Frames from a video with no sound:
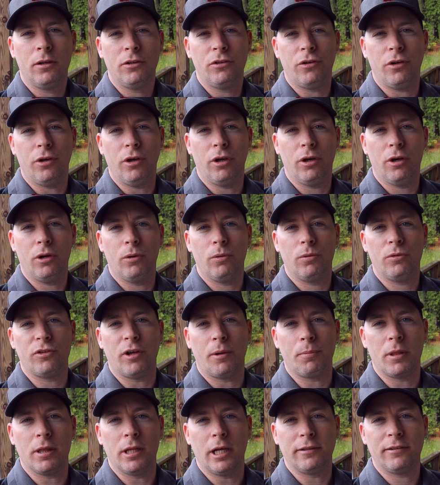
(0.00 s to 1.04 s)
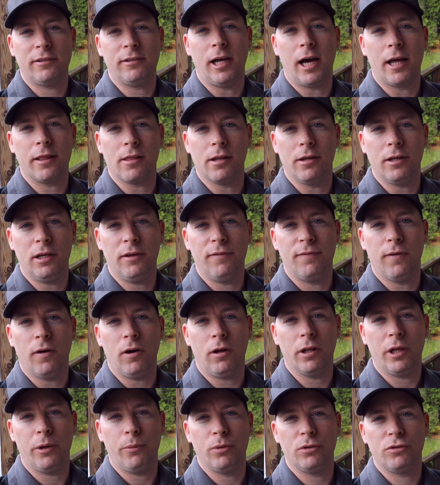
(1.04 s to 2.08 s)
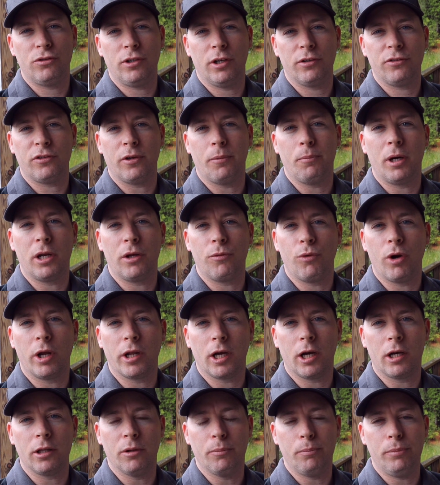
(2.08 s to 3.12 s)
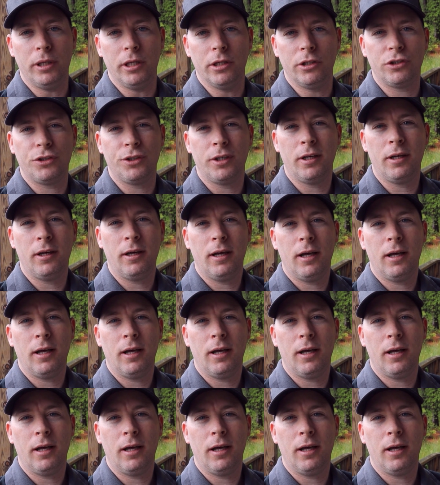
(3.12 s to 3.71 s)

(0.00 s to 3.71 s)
to something that's not the default. It was just somebody running on the beach.